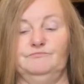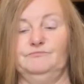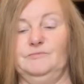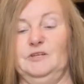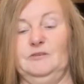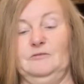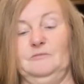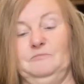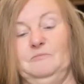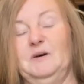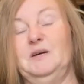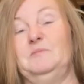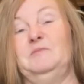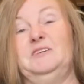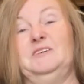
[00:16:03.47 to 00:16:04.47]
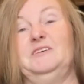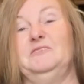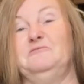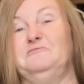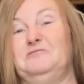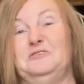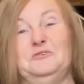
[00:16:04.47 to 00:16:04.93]
Hell, maybe
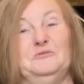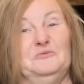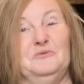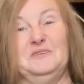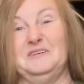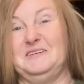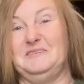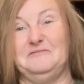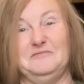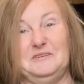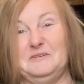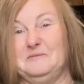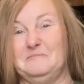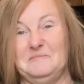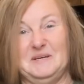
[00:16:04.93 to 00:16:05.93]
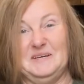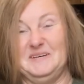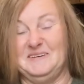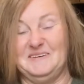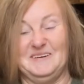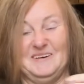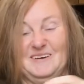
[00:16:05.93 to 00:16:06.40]
if you were even a
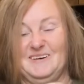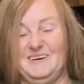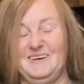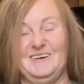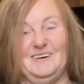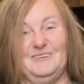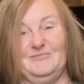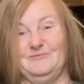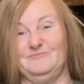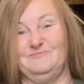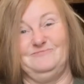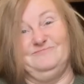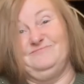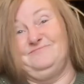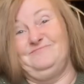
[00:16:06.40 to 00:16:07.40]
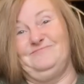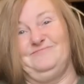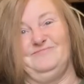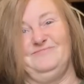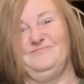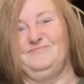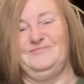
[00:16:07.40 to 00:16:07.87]
man. I don't,
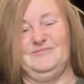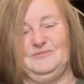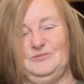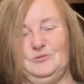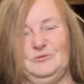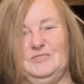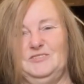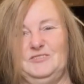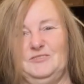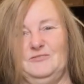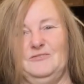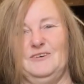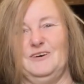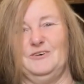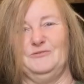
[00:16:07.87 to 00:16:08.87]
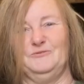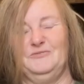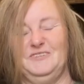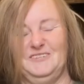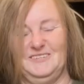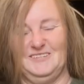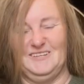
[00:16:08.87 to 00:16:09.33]
to each their own.
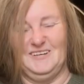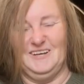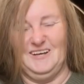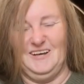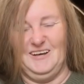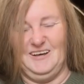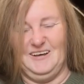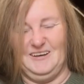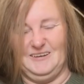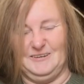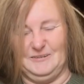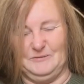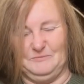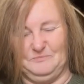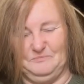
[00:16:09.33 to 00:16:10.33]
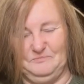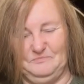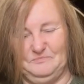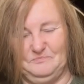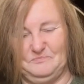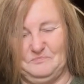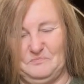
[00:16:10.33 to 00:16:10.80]

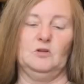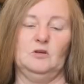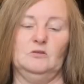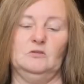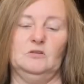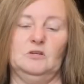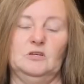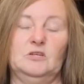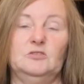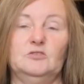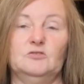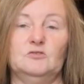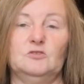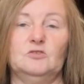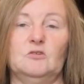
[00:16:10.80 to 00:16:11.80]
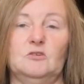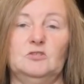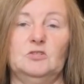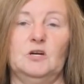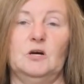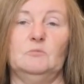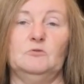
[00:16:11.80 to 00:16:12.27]
The Eastern Star
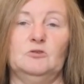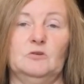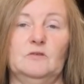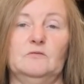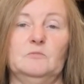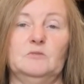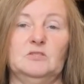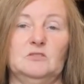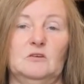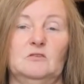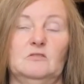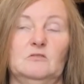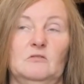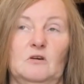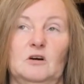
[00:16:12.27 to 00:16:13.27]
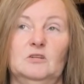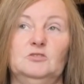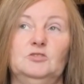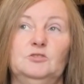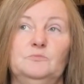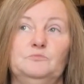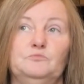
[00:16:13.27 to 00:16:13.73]
chapter of the Masonic Lodge